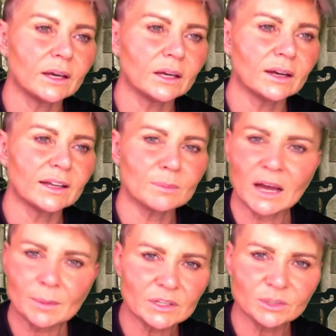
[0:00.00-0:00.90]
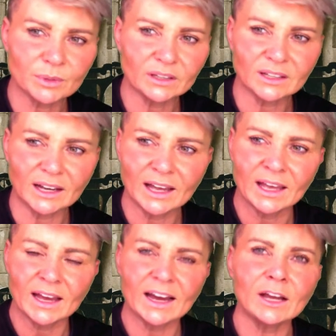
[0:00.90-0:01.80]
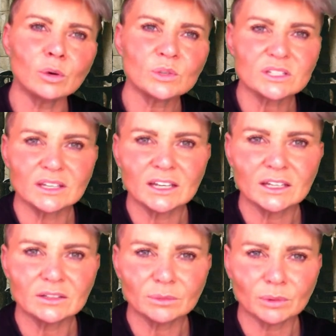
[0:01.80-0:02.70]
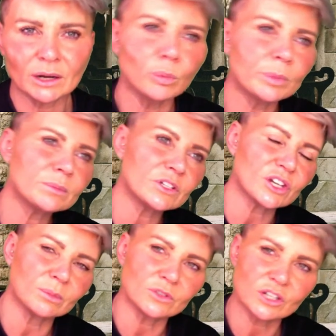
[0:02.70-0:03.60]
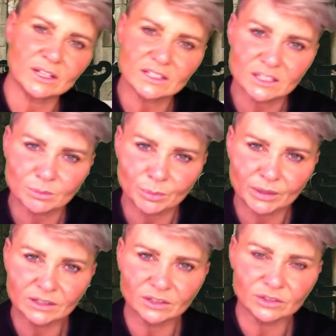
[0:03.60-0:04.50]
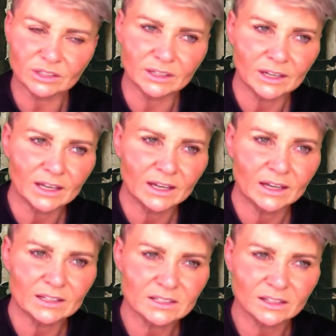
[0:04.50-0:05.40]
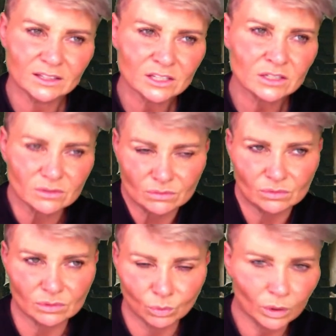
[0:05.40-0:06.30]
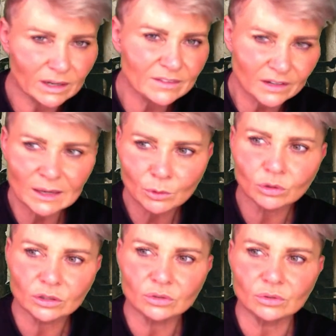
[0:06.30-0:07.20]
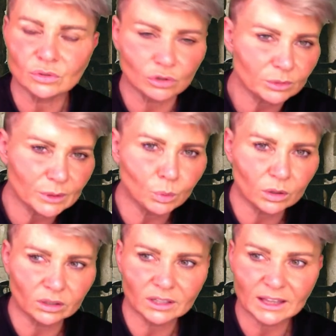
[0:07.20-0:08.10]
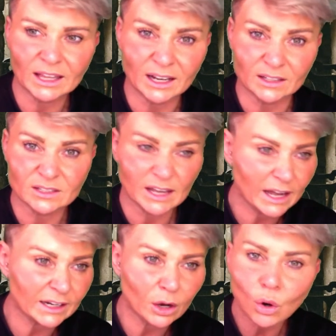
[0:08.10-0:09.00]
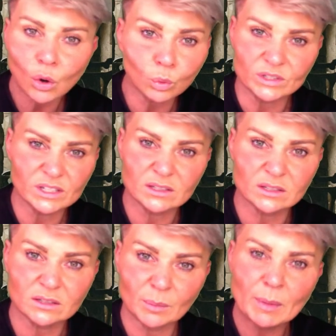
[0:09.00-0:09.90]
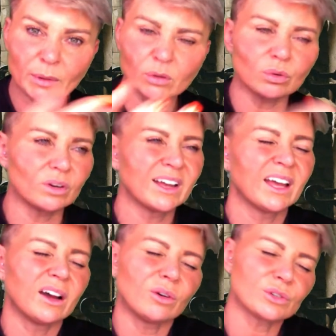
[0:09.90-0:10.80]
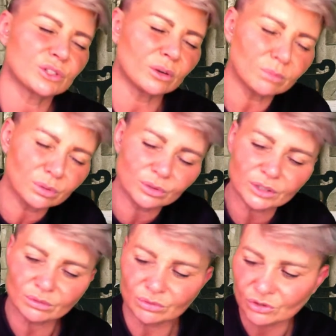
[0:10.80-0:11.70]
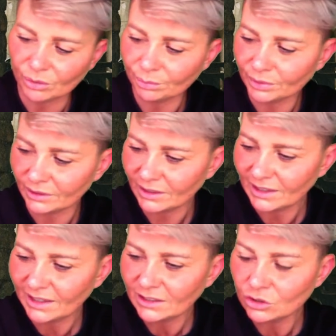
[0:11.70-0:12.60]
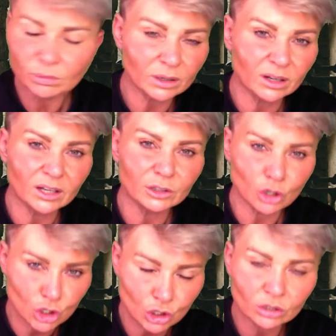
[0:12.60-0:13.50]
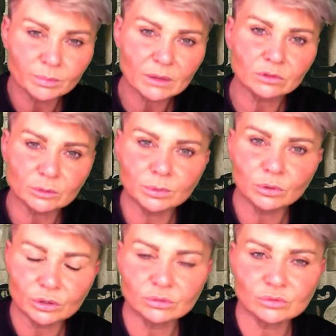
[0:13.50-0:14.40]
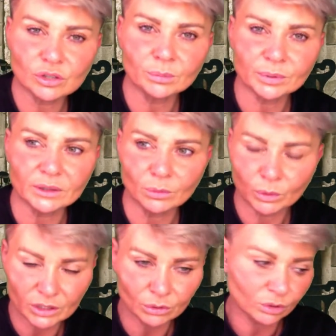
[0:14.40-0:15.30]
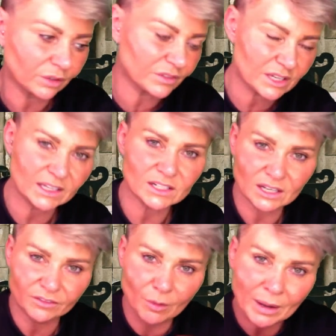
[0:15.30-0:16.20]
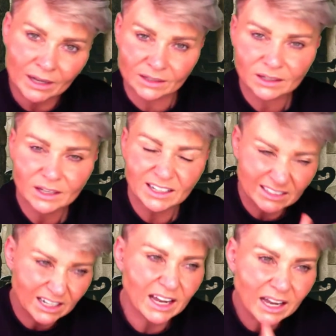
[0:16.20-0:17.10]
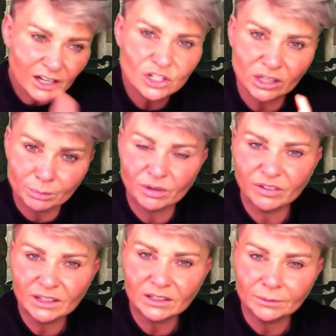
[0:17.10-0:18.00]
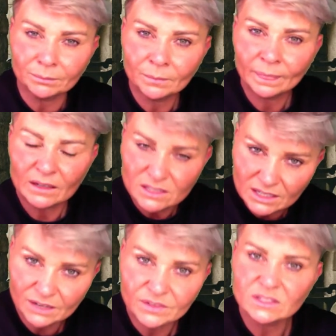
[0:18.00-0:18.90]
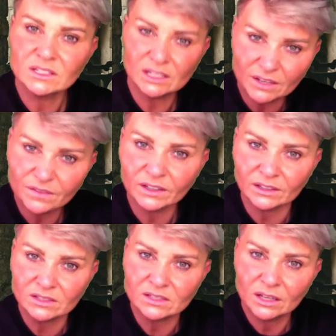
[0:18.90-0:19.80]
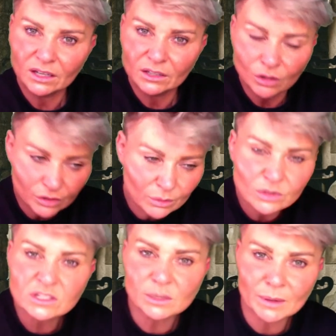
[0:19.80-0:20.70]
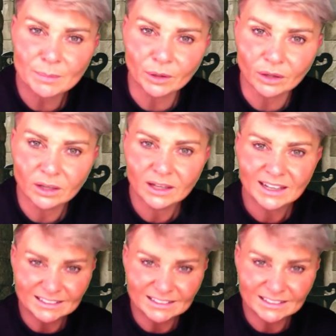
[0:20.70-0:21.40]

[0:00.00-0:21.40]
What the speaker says: And I'm happy to bring that. I always said, when I opened my gym, Train, Eat, Sleep, Repeat in Dundee, I said, this is, whatever I'm going to do is going to be world class. And it always is. And people will go, oh, stop blowing your own trumpet. Do you know what? You should be able to blow your own trumpet when you know you've set yourself apart and you're actually providing service and significance to thousands of people